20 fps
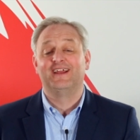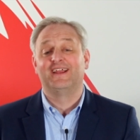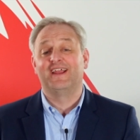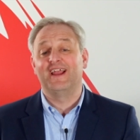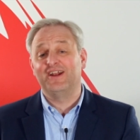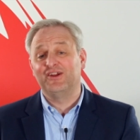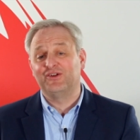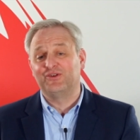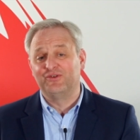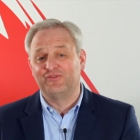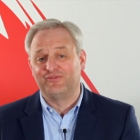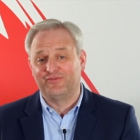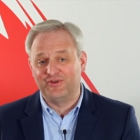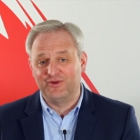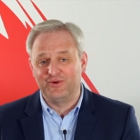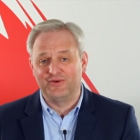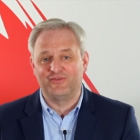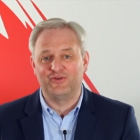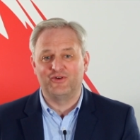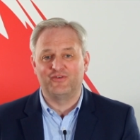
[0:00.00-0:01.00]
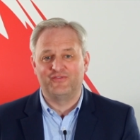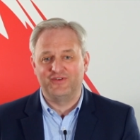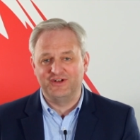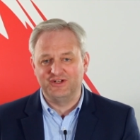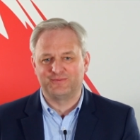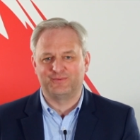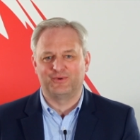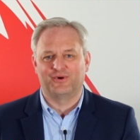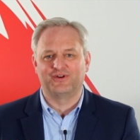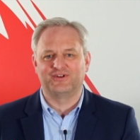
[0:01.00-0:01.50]
Getting a good view of your
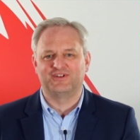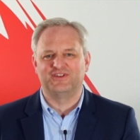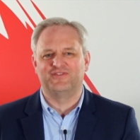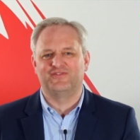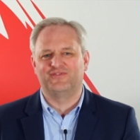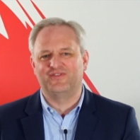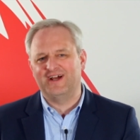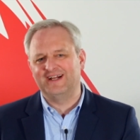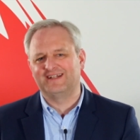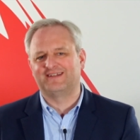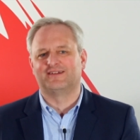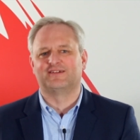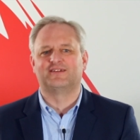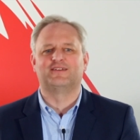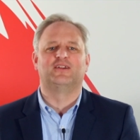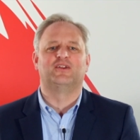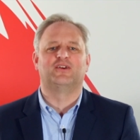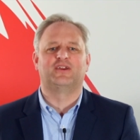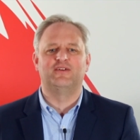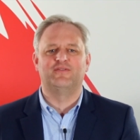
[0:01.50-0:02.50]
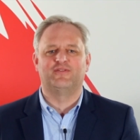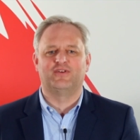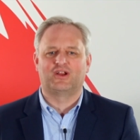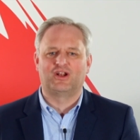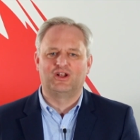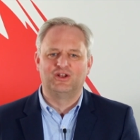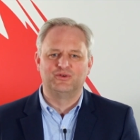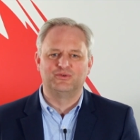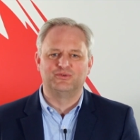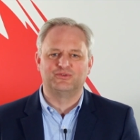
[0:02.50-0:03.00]
finished product is vital to looking for
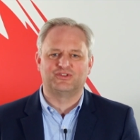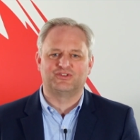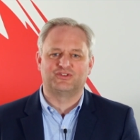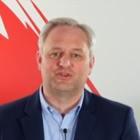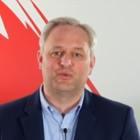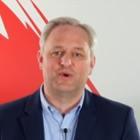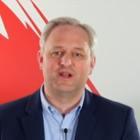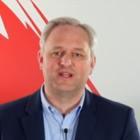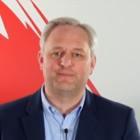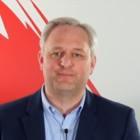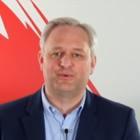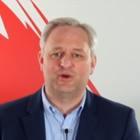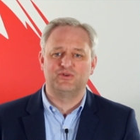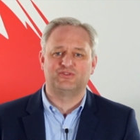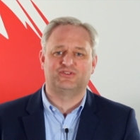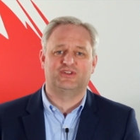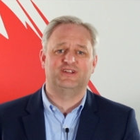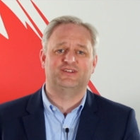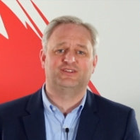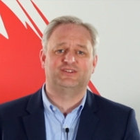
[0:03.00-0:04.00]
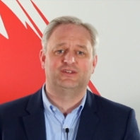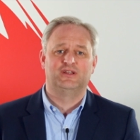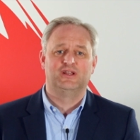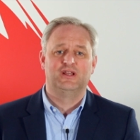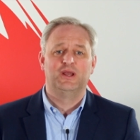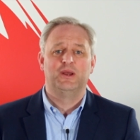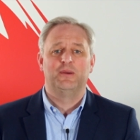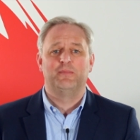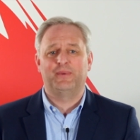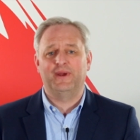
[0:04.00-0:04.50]
clues as to where the process,
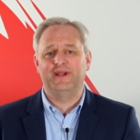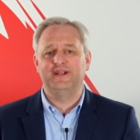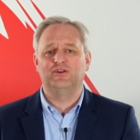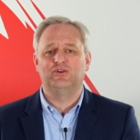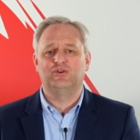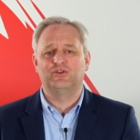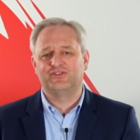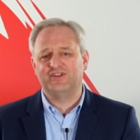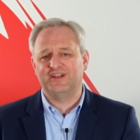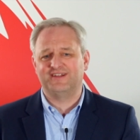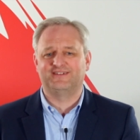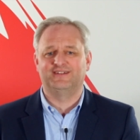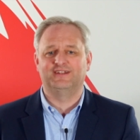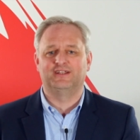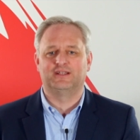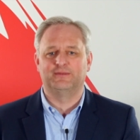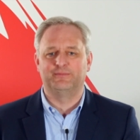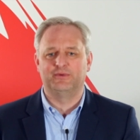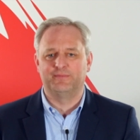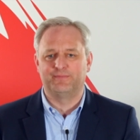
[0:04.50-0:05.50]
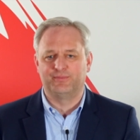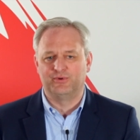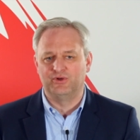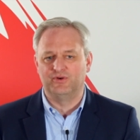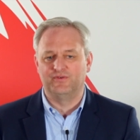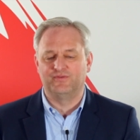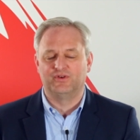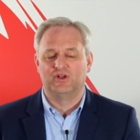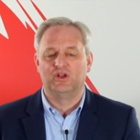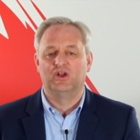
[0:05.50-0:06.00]
paint or testing can be
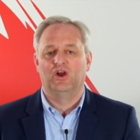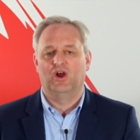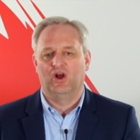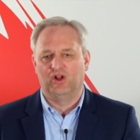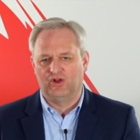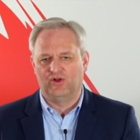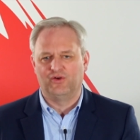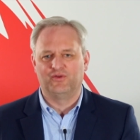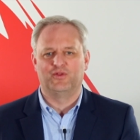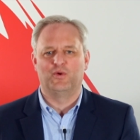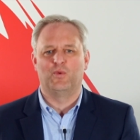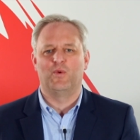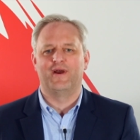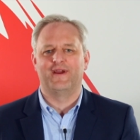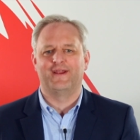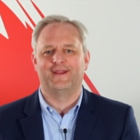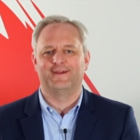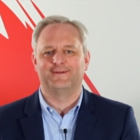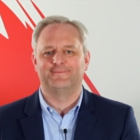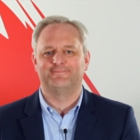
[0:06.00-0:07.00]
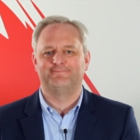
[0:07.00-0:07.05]
improved along the way.